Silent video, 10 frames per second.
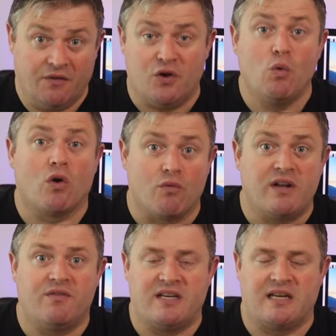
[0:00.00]
If you are
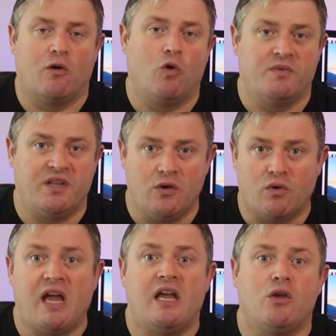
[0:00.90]
renovating a home in the
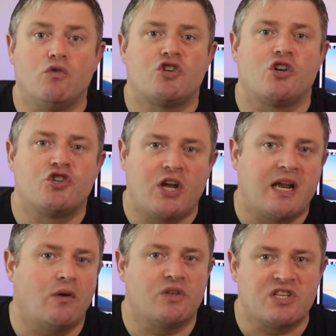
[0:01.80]
UK, you should check
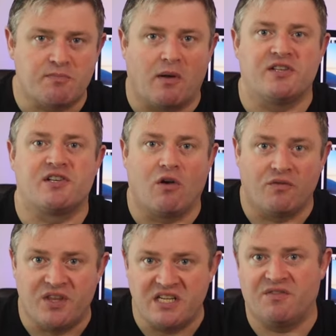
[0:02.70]
out the sponsor
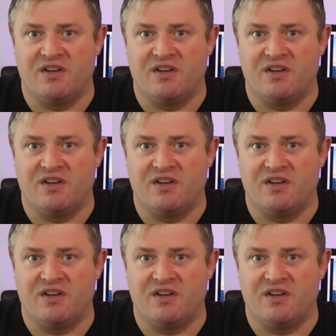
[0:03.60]
of this